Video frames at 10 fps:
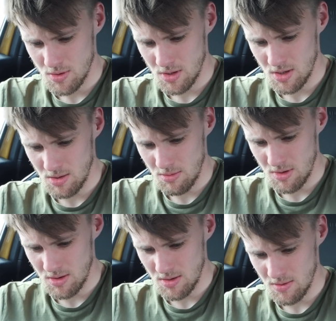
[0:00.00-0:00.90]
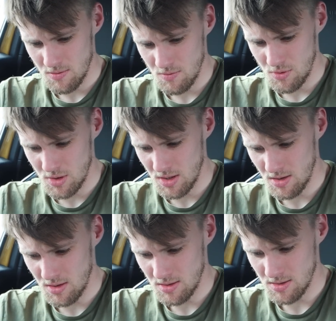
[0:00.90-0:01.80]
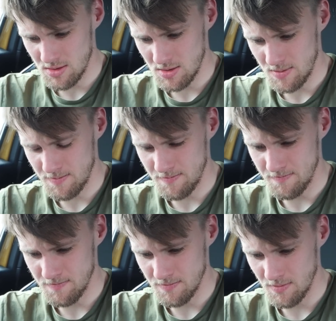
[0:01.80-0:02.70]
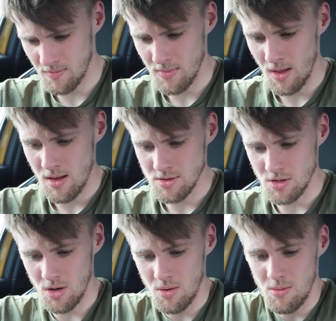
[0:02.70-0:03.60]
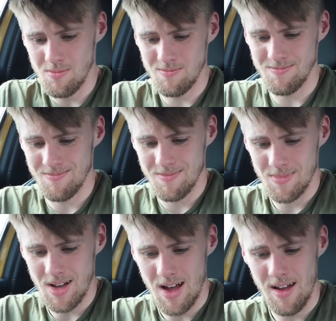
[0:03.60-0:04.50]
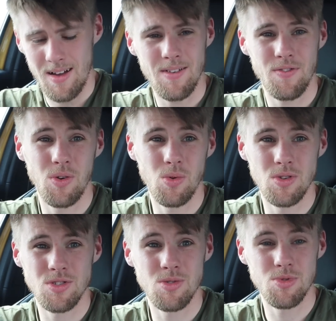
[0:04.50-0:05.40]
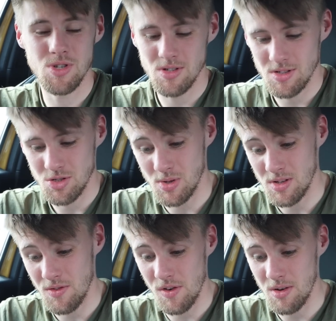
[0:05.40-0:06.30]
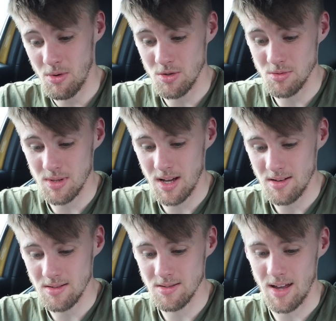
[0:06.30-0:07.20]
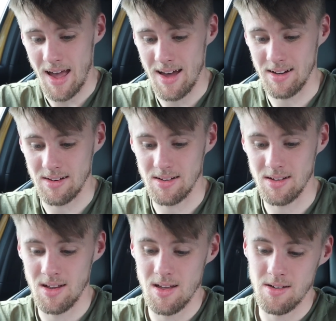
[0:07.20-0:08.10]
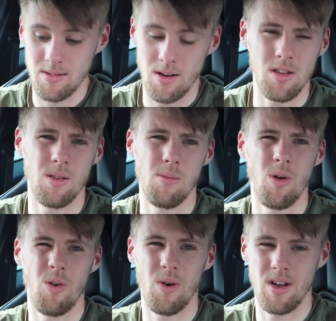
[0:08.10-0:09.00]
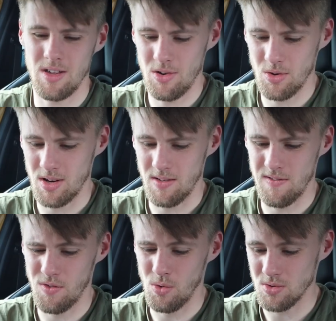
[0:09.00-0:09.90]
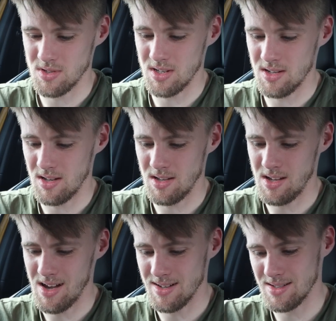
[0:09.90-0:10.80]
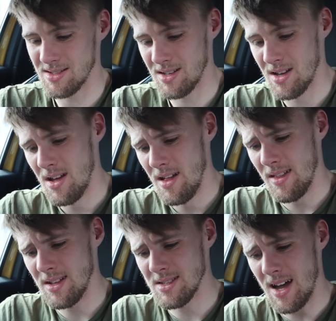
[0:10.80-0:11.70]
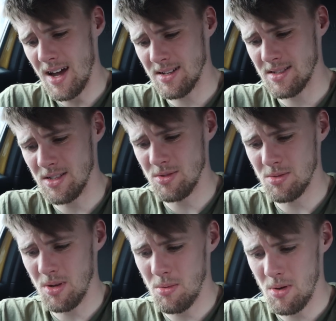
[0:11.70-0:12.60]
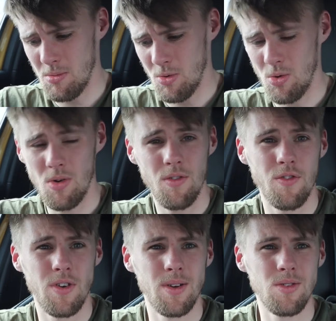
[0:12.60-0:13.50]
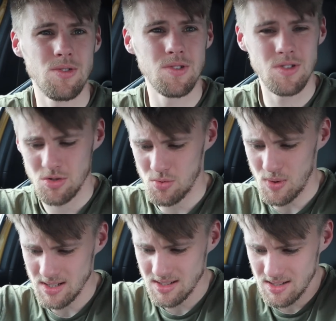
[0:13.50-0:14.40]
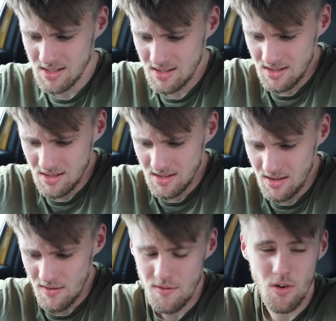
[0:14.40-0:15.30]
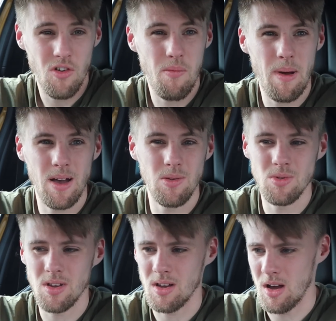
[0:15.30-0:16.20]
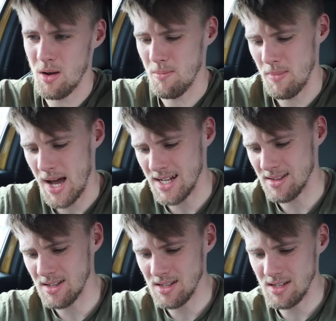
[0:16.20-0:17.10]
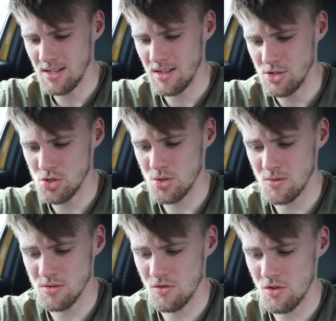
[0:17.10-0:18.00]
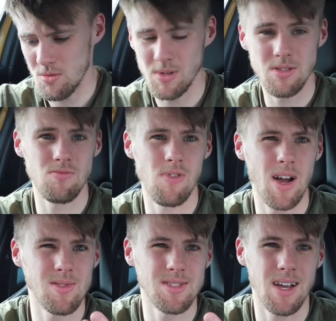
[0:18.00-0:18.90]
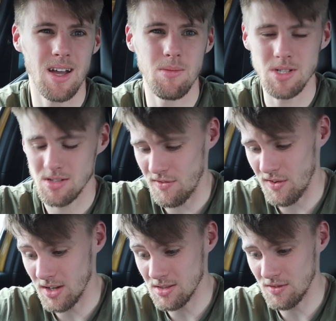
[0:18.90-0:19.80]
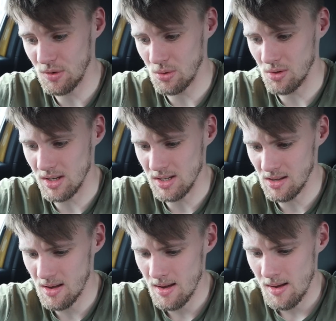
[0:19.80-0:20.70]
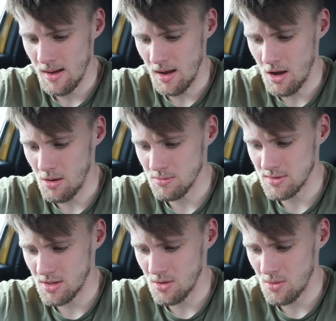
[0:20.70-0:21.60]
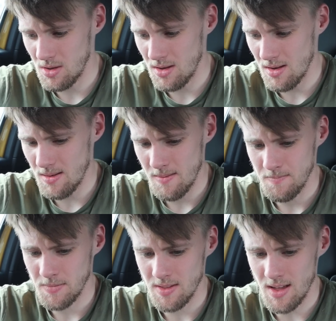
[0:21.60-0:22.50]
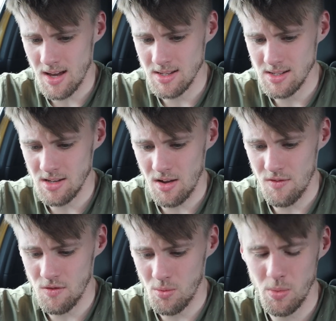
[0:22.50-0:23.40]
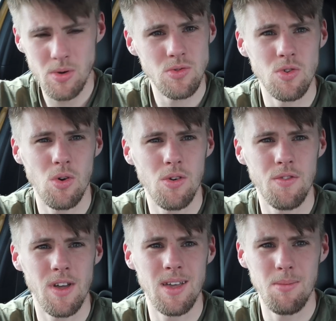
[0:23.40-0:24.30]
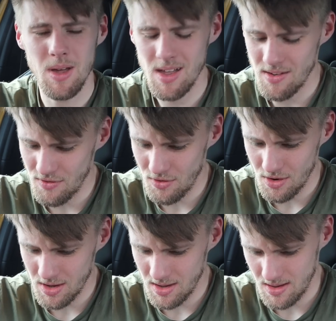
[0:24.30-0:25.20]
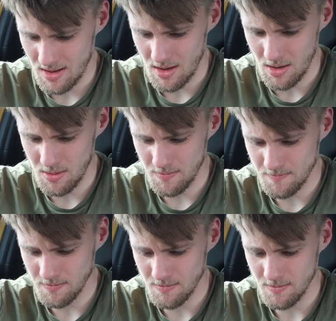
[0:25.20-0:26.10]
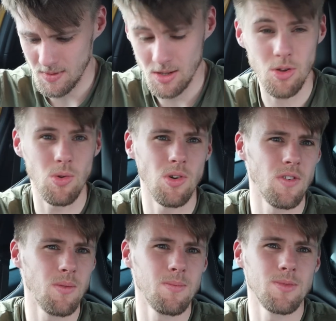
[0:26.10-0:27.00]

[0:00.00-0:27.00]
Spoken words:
Come on, running costs. So fuel consumption 23 miles per gallon, and on the motorway you're looking at 40. Yes, the tax seems to be a bit more, £325, and the insurance group is around the same. It's a 34E. So yeah, that is a front wheel drive EP3. do love them.